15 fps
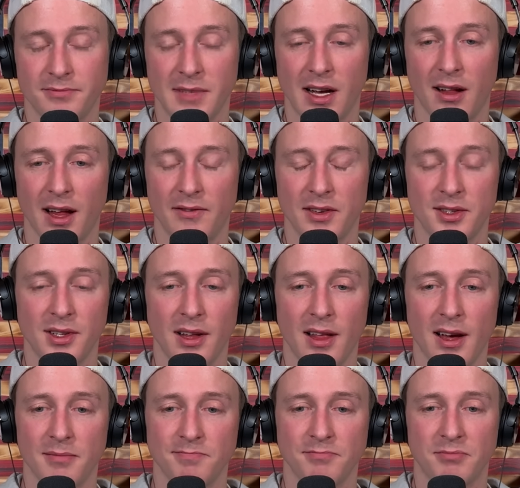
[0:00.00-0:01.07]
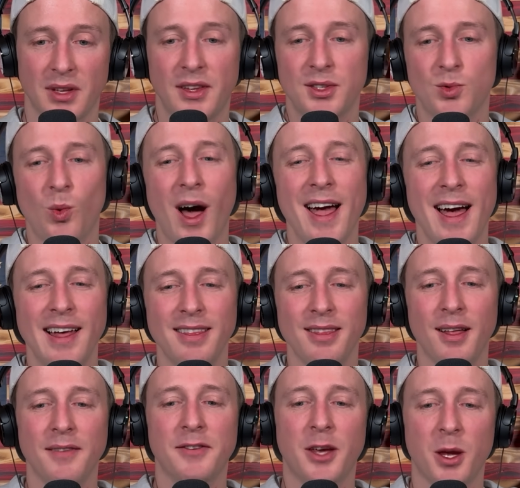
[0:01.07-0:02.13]
I'll have to say that. But this is why I
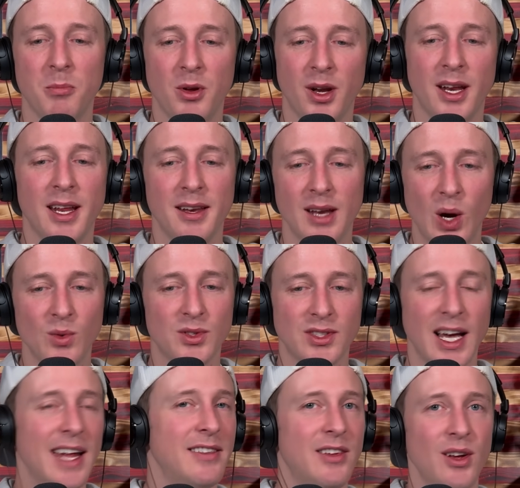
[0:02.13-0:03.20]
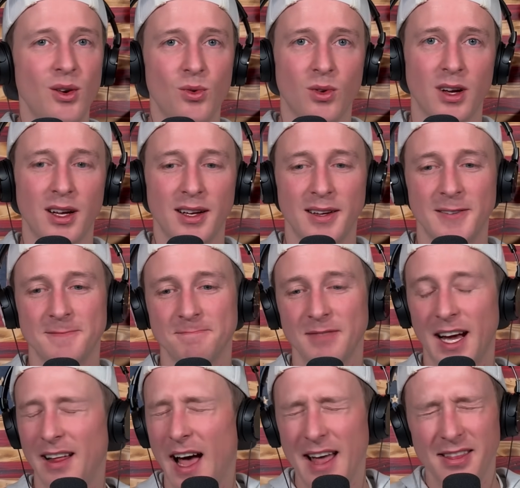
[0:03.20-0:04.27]
love community notes. I do.
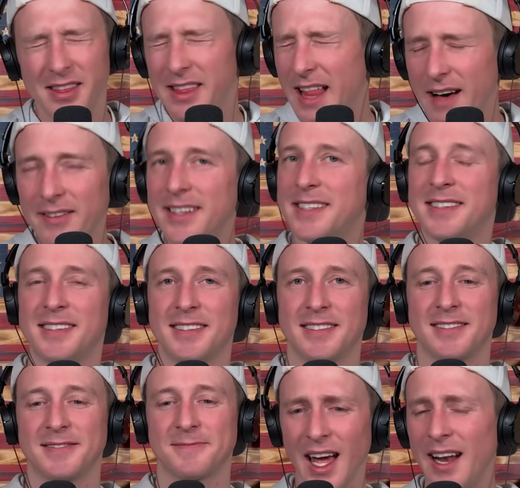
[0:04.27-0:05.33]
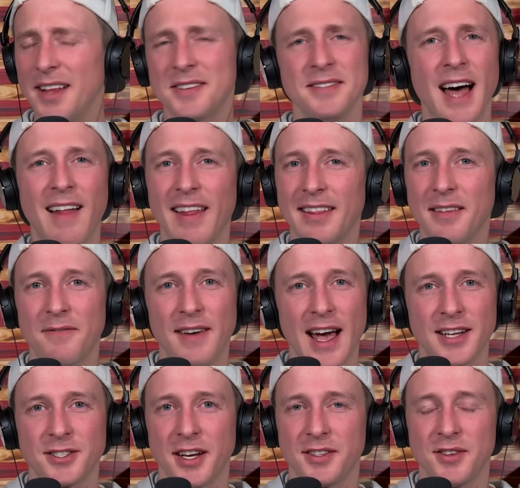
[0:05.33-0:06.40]
I love it. And it's not like the
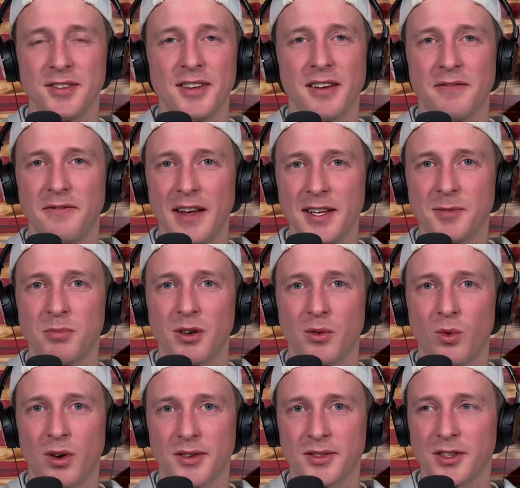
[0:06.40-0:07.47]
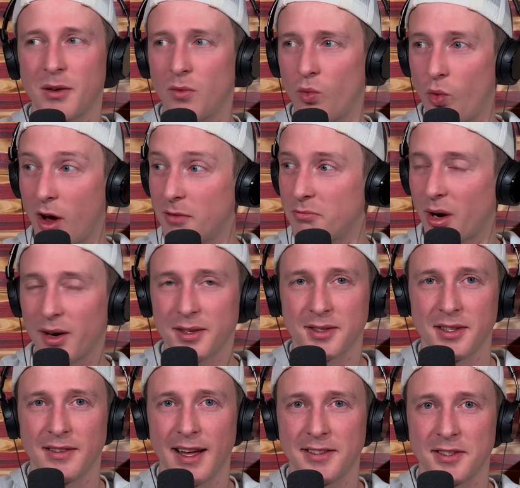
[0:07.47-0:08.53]
fact checks you see on Facebook where it's some one
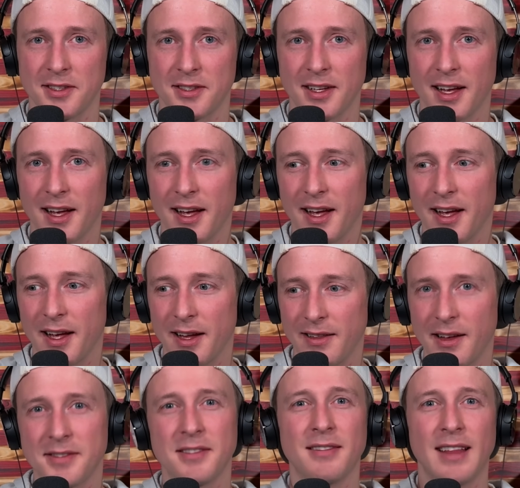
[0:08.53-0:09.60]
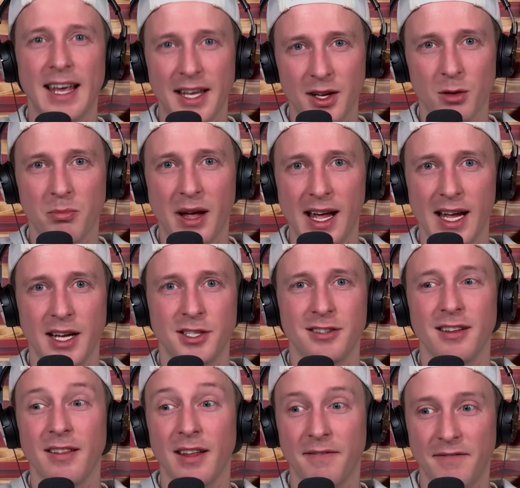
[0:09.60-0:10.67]
person that just doesn't like your page
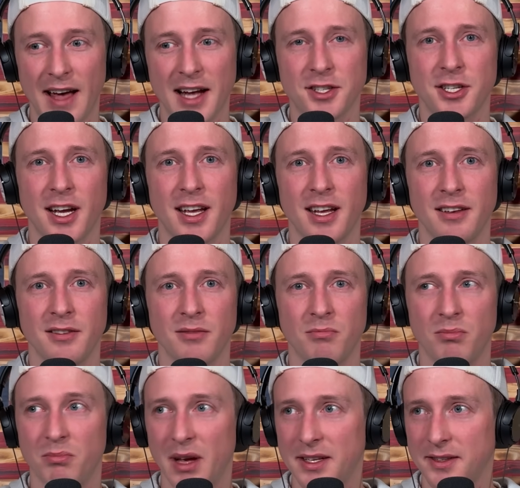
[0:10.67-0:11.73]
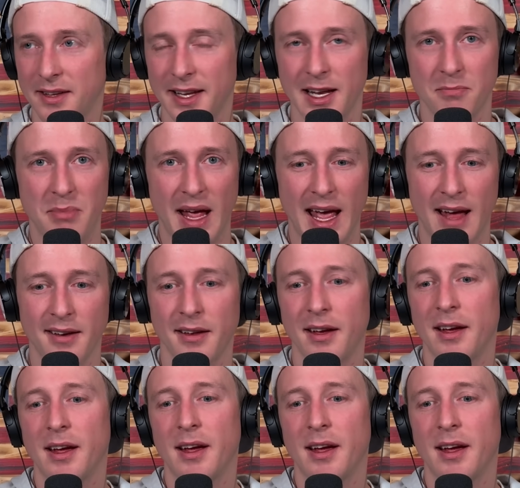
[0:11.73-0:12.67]
and then they fact check it and basically get it banned.